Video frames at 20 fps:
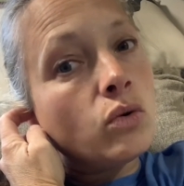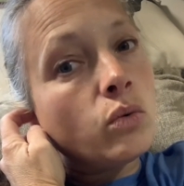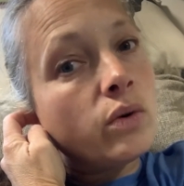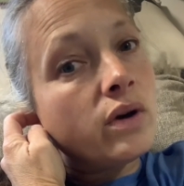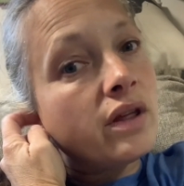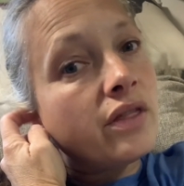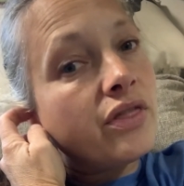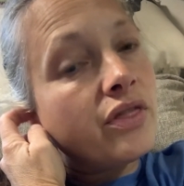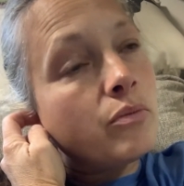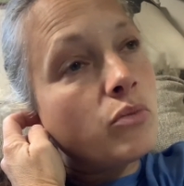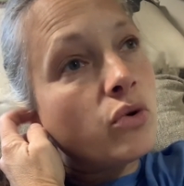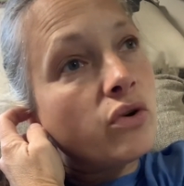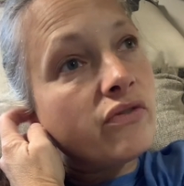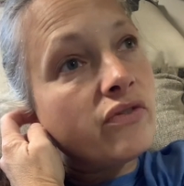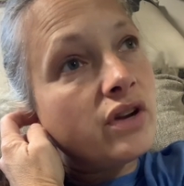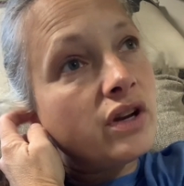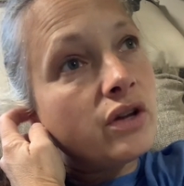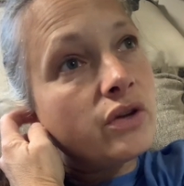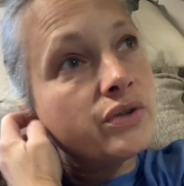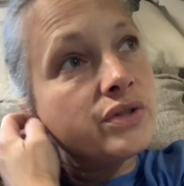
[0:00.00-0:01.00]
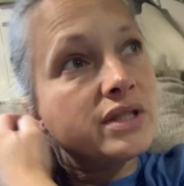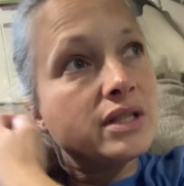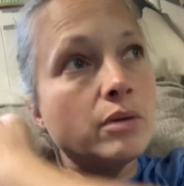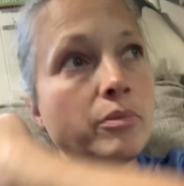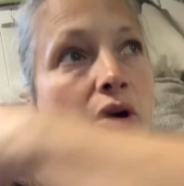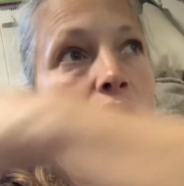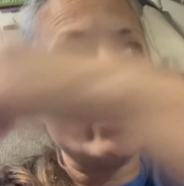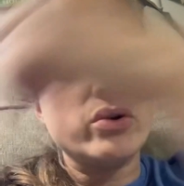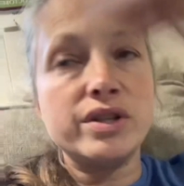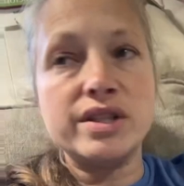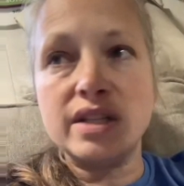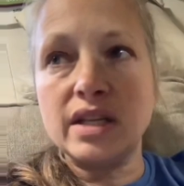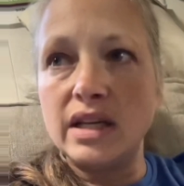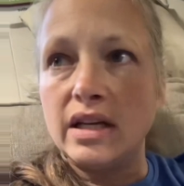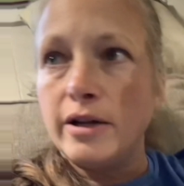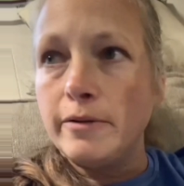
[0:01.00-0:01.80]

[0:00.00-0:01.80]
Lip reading: with more videos about